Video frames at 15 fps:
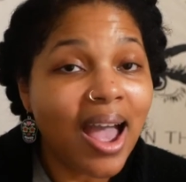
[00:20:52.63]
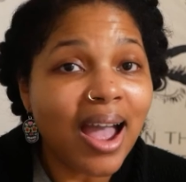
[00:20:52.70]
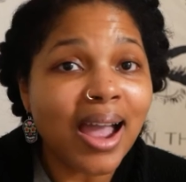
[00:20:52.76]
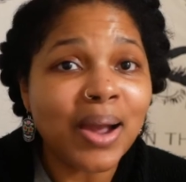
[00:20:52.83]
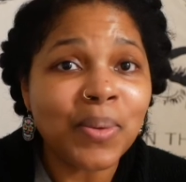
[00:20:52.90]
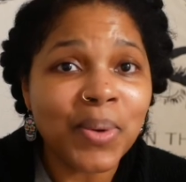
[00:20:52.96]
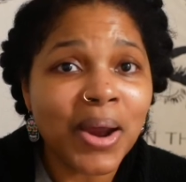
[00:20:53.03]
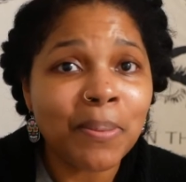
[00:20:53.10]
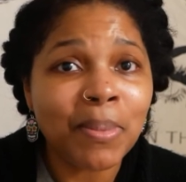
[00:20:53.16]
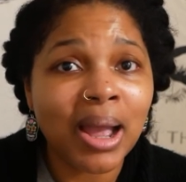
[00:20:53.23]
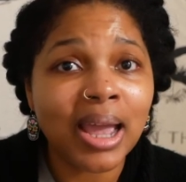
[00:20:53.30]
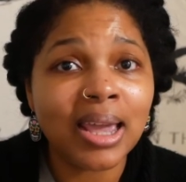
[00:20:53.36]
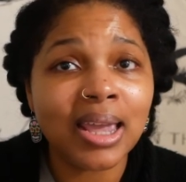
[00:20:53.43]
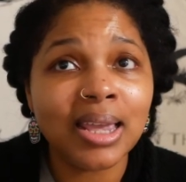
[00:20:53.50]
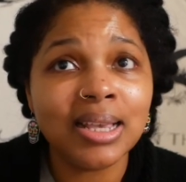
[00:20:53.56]
I wear
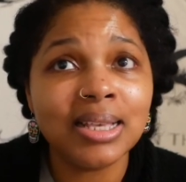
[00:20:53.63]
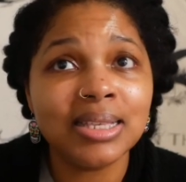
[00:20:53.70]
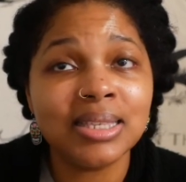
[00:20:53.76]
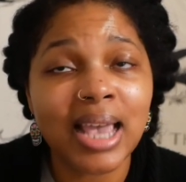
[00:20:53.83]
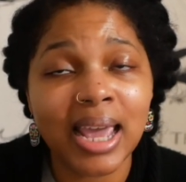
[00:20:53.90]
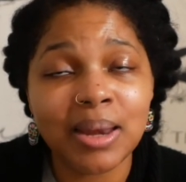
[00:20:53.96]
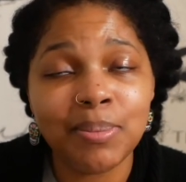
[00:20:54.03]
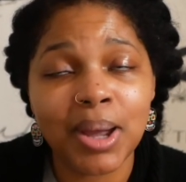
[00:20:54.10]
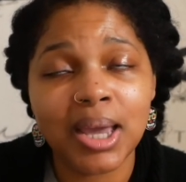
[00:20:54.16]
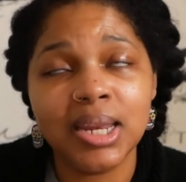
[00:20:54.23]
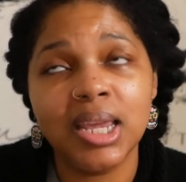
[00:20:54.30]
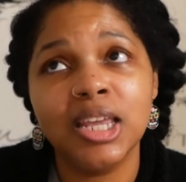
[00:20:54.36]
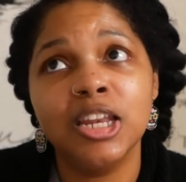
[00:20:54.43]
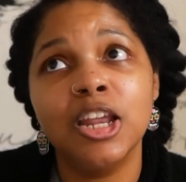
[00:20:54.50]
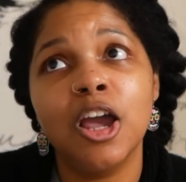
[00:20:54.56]
my satin
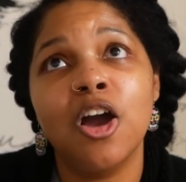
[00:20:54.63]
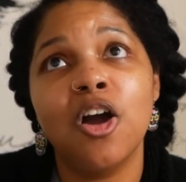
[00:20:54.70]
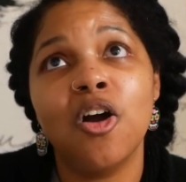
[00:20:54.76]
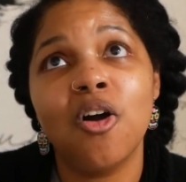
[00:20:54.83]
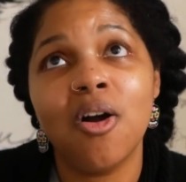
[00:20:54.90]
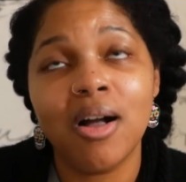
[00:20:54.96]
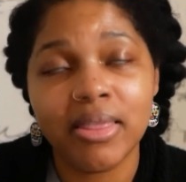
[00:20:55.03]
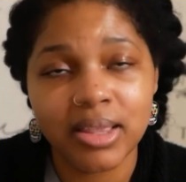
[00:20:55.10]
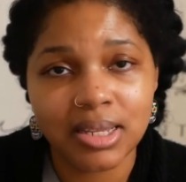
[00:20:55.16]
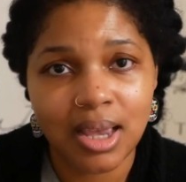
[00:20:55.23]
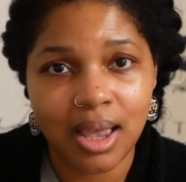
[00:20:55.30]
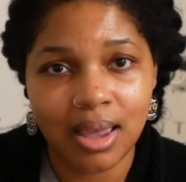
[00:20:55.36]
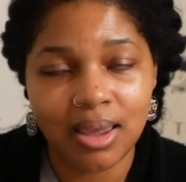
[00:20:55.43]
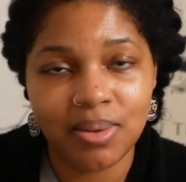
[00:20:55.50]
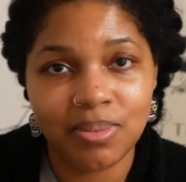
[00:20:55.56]
bonnet all the
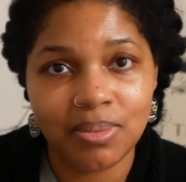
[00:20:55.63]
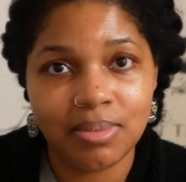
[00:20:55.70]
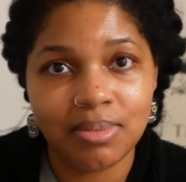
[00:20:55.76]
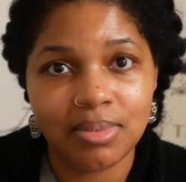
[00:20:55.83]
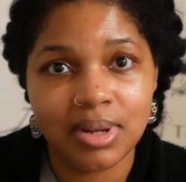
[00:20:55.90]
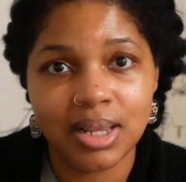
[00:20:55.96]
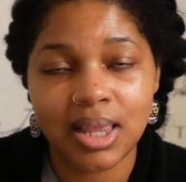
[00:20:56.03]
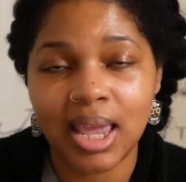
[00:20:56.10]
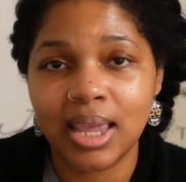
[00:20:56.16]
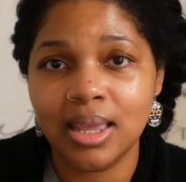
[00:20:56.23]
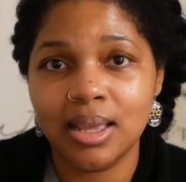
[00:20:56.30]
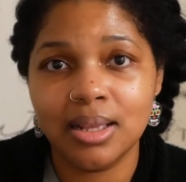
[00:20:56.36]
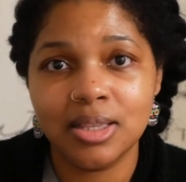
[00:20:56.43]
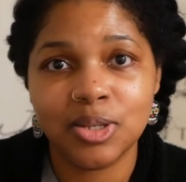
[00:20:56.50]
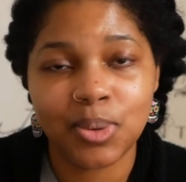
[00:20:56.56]
time, like
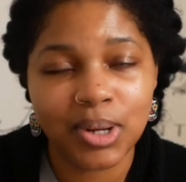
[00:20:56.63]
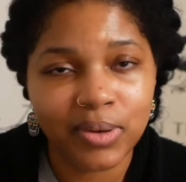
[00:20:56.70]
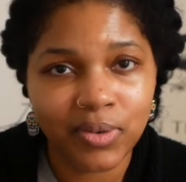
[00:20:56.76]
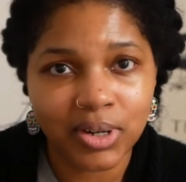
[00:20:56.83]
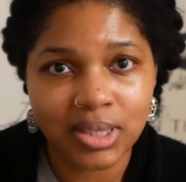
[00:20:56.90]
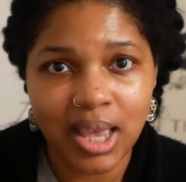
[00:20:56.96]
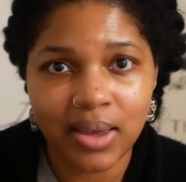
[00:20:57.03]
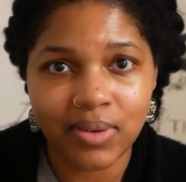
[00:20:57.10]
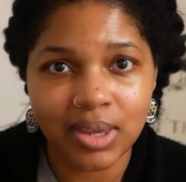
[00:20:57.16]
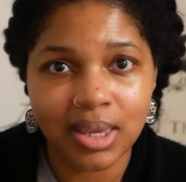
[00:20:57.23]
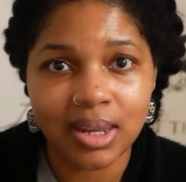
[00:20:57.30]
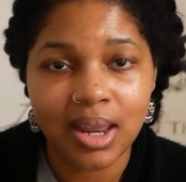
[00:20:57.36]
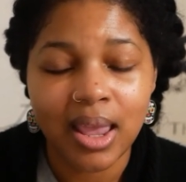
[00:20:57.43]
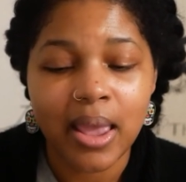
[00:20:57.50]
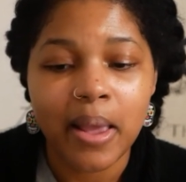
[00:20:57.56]
24/7,
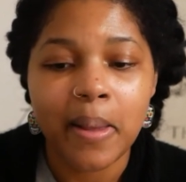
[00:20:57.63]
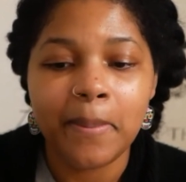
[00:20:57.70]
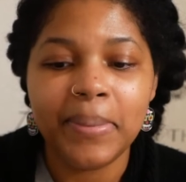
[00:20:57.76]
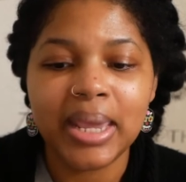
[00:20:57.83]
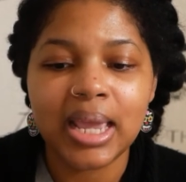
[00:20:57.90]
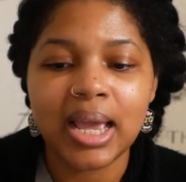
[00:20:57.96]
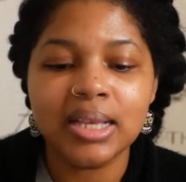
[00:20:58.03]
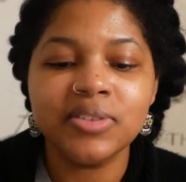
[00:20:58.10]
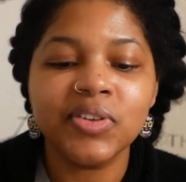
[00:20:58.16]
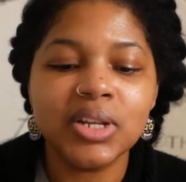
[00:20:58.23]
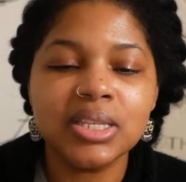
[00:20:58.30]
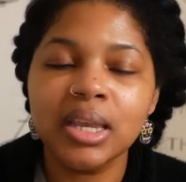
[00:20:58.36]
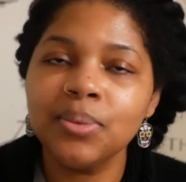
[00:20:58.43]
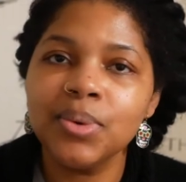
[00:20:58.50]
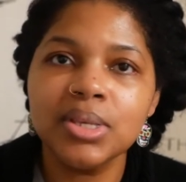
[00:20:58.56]
because for the
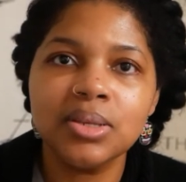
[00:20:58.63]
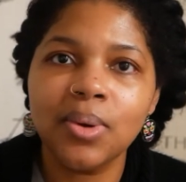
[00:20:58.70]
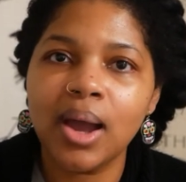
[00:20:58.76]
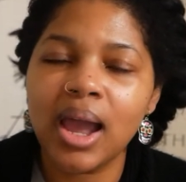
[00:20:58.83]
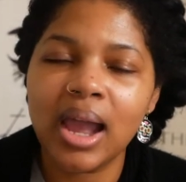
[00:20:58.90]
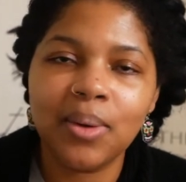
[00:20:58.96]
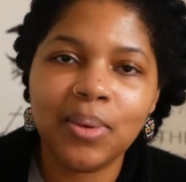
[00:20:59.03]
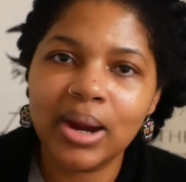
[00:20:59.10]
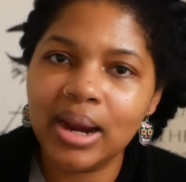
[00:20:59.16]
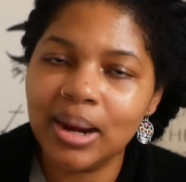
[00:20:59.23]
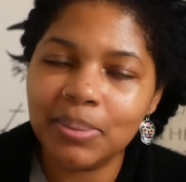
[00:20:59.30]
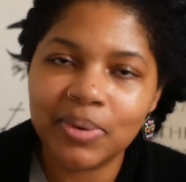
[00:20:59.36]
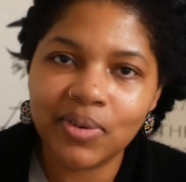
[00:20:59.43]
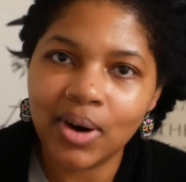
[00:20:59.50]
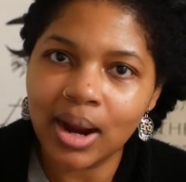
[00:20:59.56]
same reason why I wear
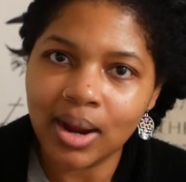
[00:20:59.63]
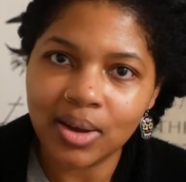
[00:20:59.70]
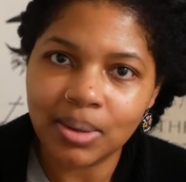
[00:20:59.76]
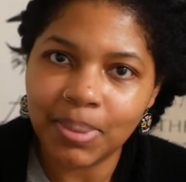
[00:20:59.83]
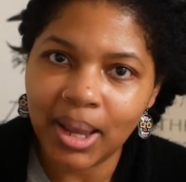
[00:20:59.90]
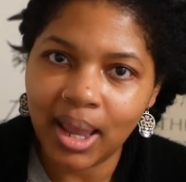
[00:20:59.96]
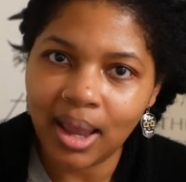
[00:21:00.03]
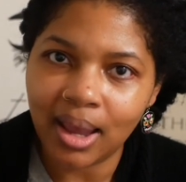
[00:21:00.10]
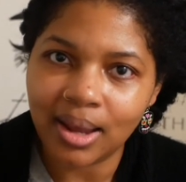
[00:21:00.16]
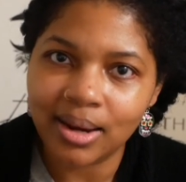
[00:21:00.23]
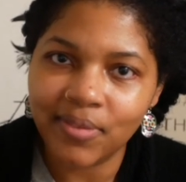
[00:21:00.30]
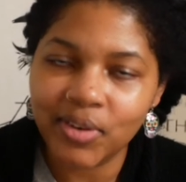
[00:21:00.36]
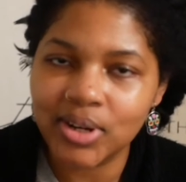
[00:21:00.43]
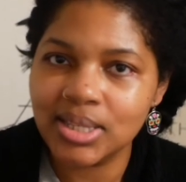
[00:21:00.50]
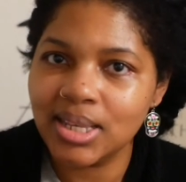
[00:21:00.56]
it before I go to
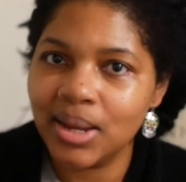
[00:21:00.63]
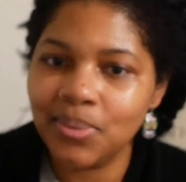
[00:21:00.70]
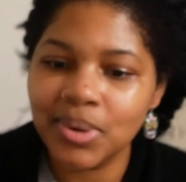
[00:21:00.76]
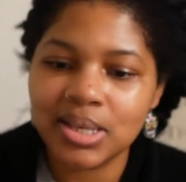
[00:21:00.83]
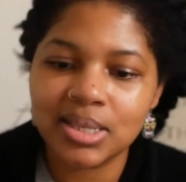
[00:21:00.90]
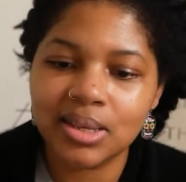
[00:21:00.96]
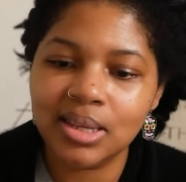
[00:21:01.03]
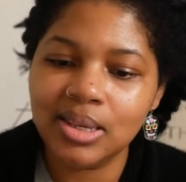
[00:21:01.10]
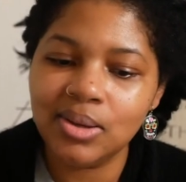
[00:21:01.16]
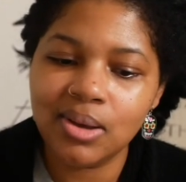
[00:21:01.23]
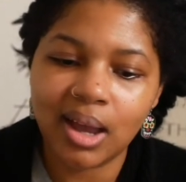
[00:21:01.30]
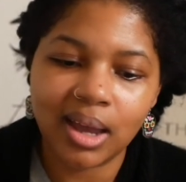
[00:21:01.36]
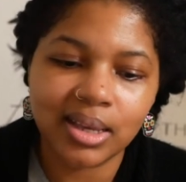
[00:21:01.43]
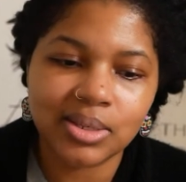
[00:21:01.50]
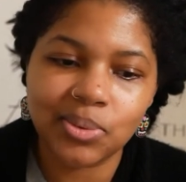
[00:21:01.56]
bed, for the same reason you
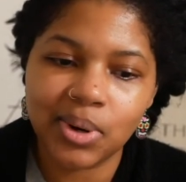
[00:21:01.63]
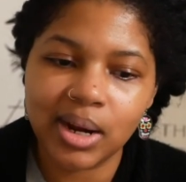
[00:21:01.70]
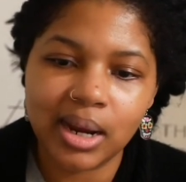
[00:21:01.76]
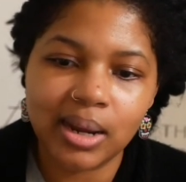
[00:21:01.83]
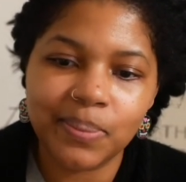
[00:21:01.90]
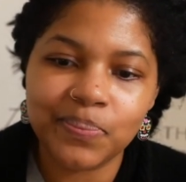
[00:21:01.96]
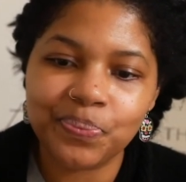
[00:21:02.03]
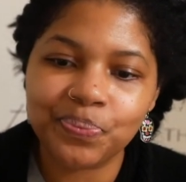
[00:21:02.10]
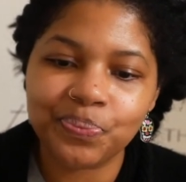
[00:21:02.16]
guys wear